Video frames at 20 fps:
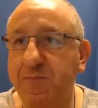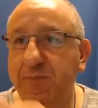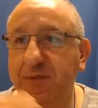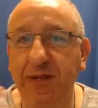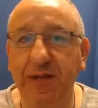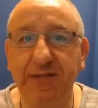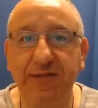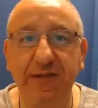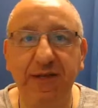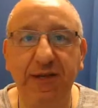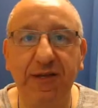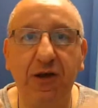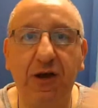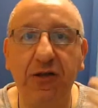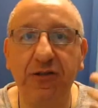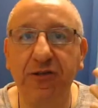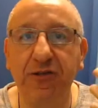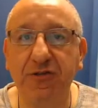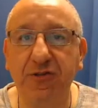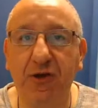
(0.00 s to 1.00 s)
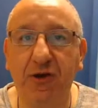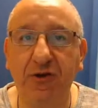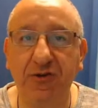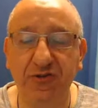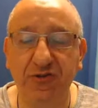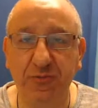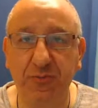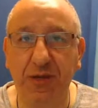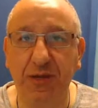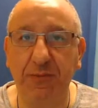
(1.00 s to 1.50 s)
let's say other
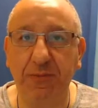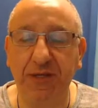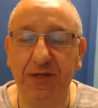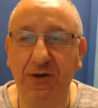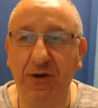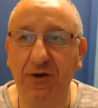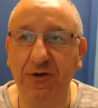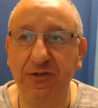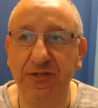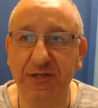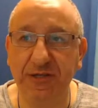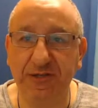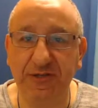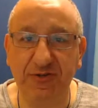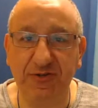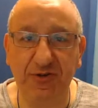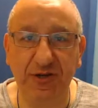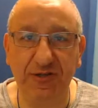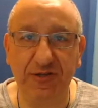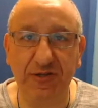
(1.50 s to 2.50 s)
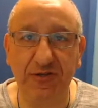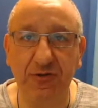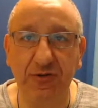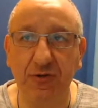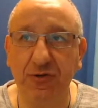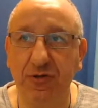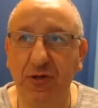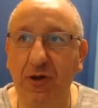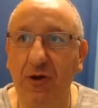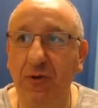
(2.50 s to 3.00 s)
dogs may be causing stress in
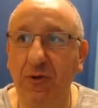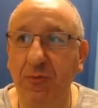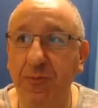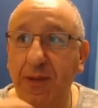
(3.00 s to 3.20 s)
your dog.